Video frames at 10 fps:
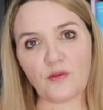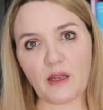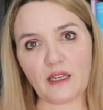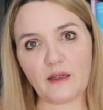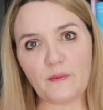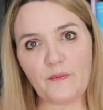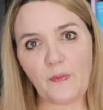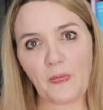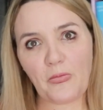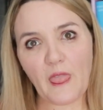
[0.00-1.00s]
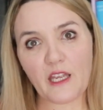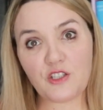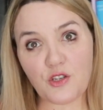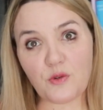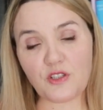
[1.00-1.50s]
of money
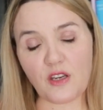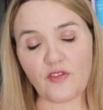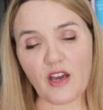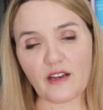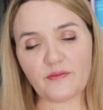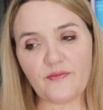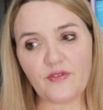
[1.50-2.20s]
to achieve that.